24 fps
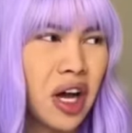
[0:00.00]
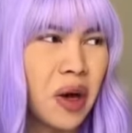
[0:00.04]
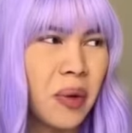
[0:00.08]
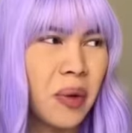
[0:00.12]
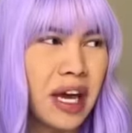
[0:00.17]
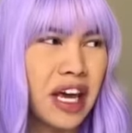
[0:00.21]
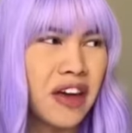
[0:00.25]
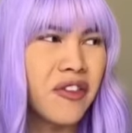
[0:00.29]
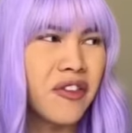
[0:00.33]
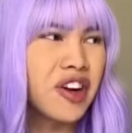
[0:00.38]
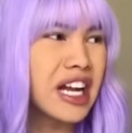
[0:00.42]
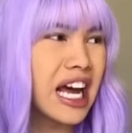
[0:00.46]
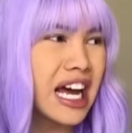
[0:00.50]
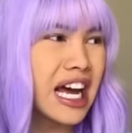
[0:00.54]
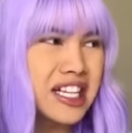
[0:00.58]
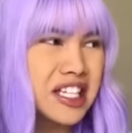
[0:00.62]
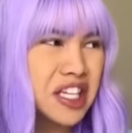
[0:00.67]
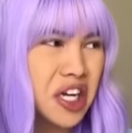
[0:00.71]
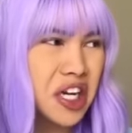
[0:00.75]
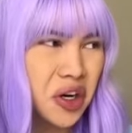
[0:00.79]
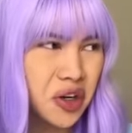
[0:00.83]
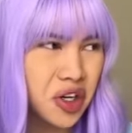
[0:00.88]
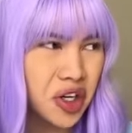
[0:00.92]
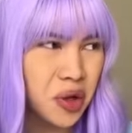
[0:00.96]
Okay, wait, if your dad
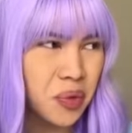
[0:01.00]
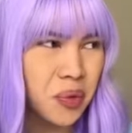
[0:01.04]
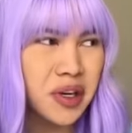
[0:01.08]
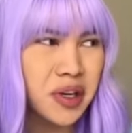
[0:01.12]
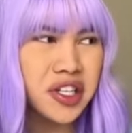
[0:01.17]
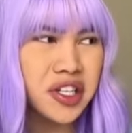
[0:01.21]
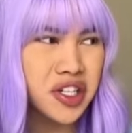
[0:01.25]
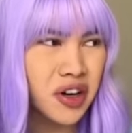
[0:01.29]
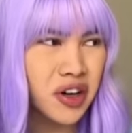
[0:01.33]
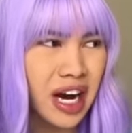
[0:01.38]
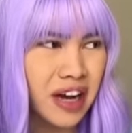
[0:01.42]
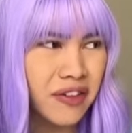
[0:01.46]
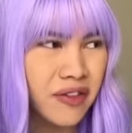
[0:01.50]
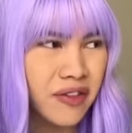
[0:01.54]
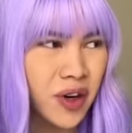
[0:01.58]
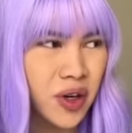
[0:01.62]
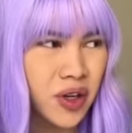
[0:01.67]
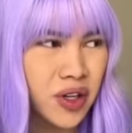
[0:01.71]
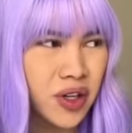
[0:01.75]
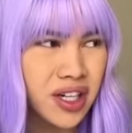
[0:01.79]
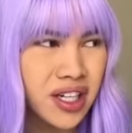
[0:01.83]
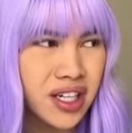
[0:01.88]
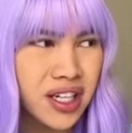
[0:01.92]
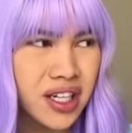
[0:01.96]
is the owner, where's your
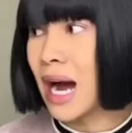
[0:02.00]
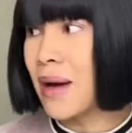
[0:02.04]
iPhone?